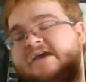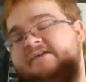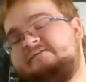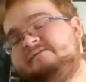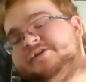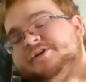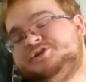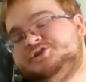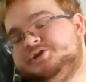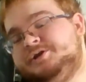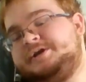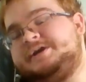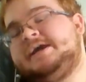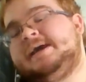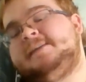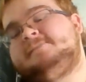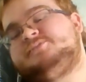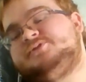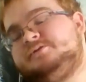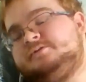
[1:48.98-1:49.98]
eventually
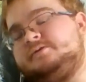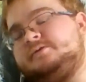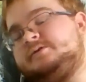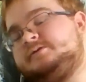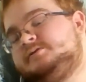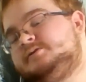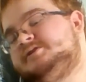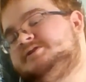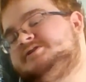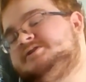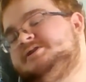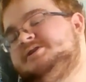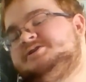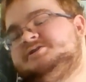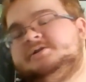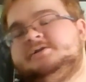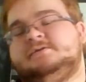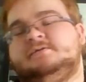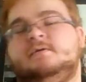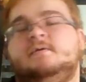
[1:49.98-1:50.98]
came to the
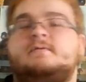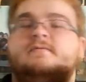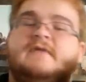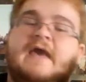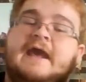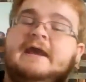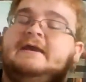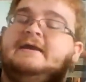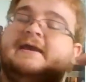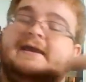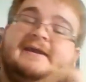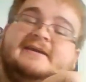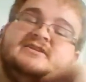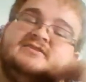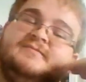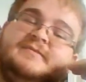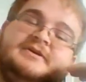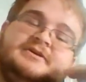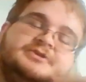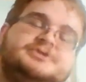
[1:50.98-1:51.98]
decision that
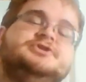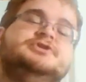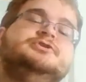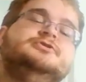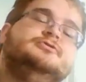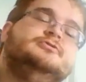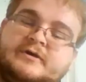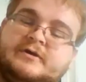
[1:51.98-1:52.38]
Kingsman 2,